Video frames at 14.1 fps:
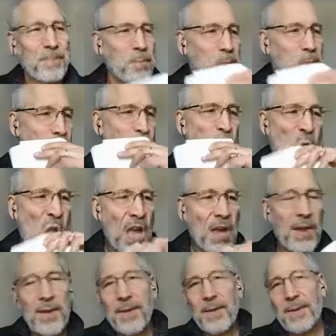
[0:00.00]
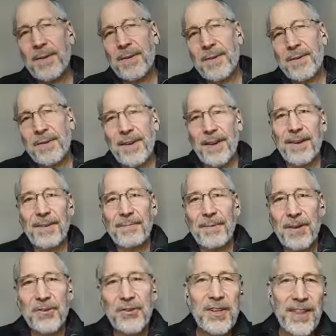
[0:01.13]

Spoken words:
it's really all about creativity. But